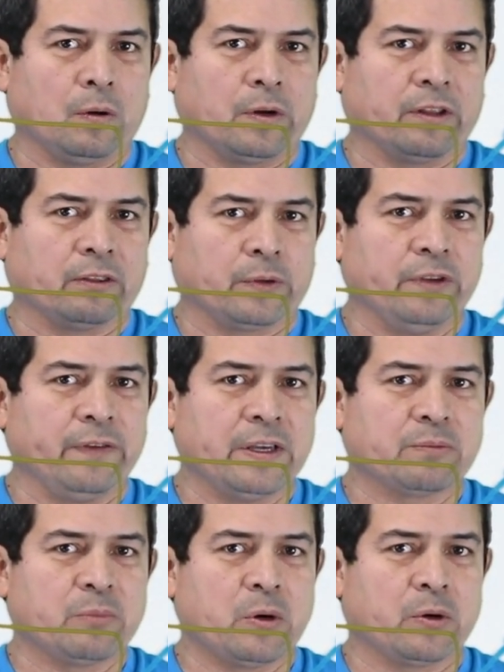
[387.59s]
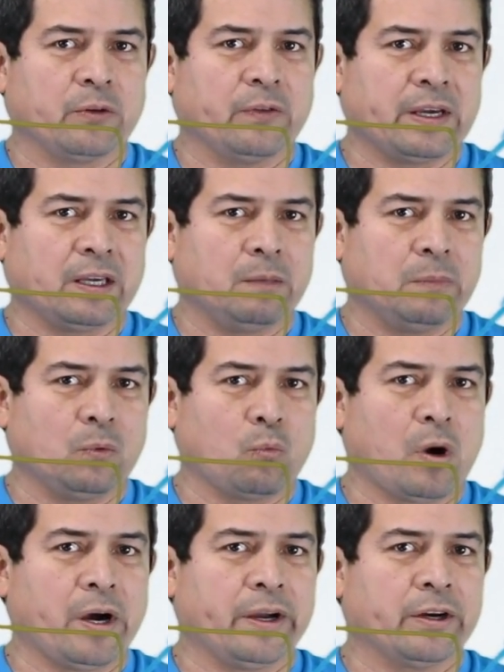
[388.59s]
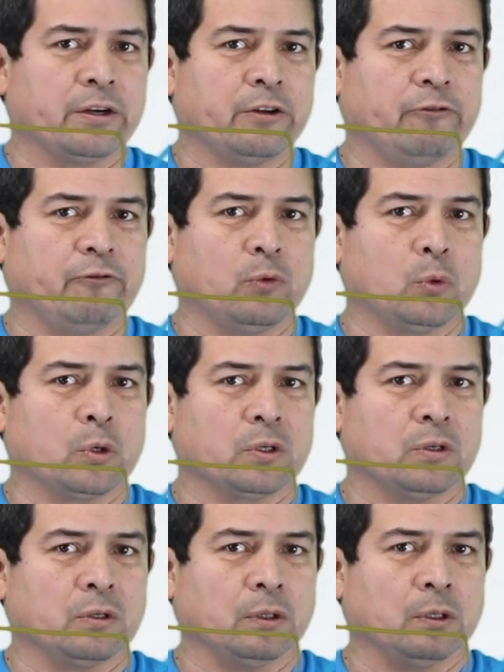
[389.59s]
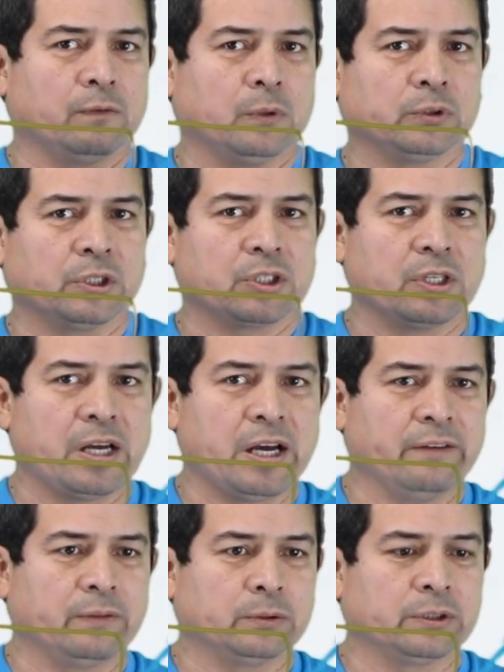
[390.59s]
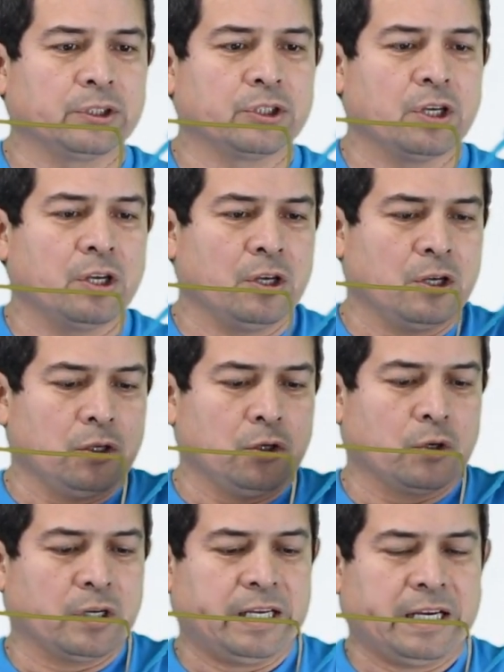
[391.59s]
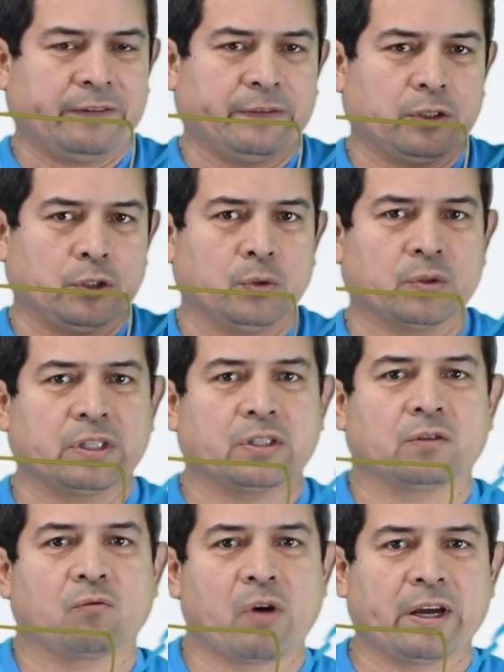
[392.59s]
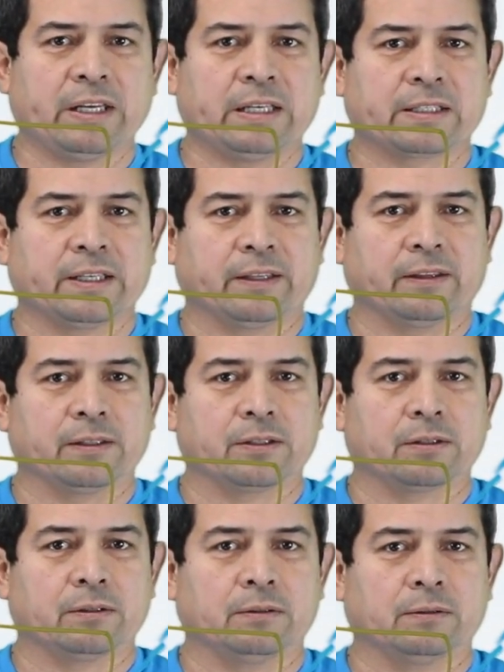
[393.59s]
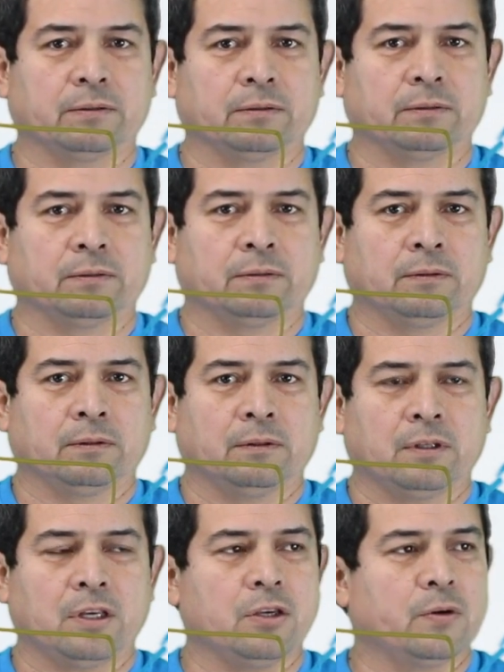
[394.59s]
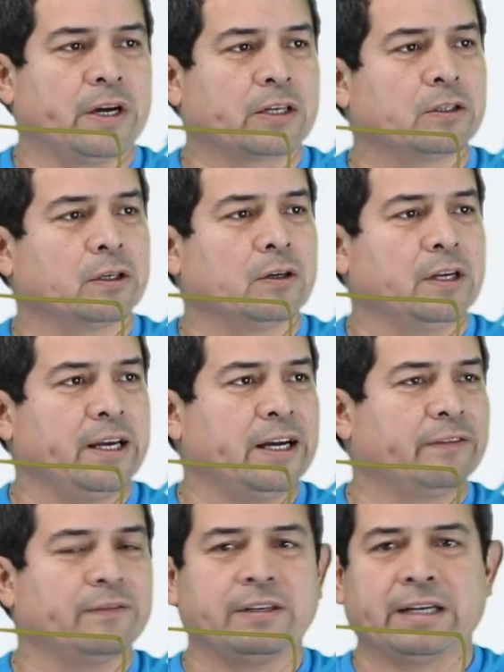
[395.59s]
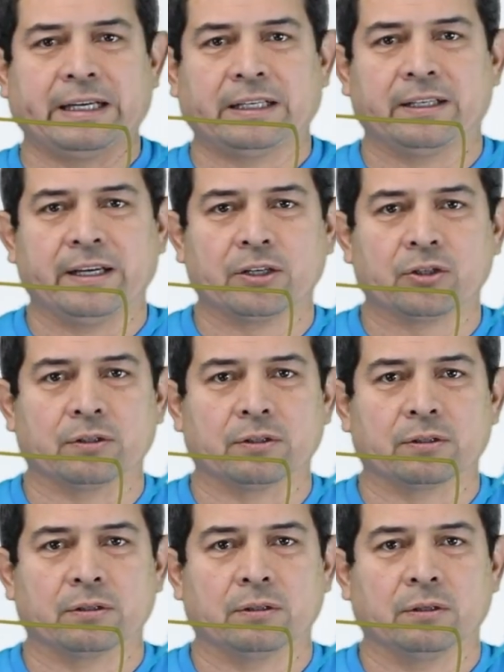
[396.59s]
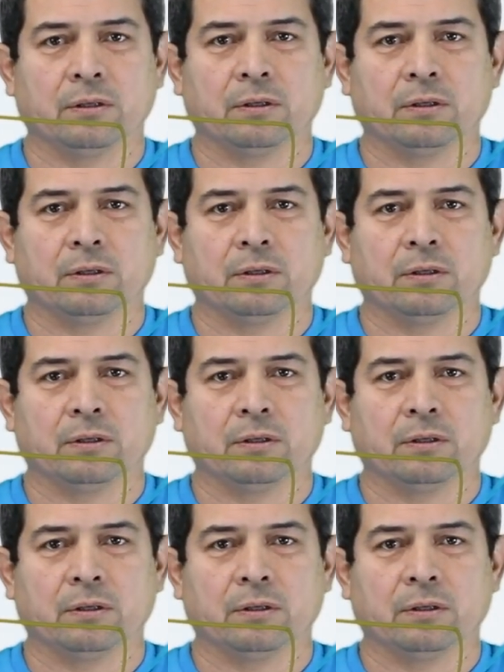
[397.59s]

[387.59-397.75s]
on a 3-phase motor that can be wired for low voltage and high voltage, you're going to have the 2 sets of windings like this. And you're actually going to have 9 connections.